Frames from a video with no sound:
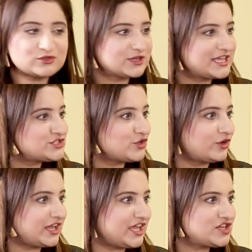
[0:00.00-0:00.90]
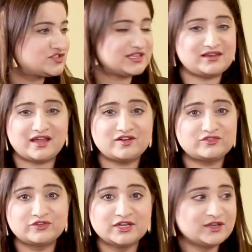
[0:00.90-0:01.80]
You know, kids your age, they
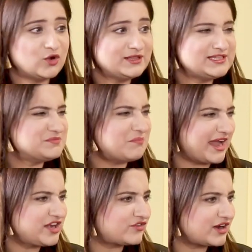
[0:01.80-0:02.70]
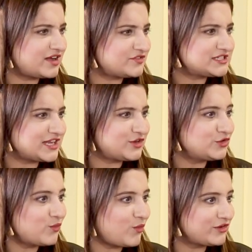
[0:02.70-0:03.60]
love all these Minecraft and I don't
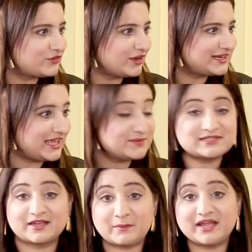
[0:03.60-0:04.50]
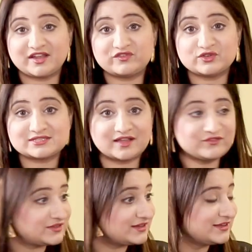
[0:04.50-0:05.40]
know what not games like my nephews
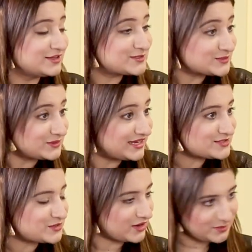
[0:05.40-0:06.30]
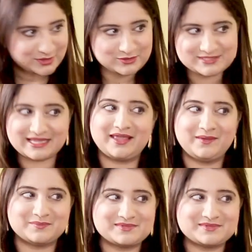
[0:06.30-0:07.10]
loved it. So let's talk about those games.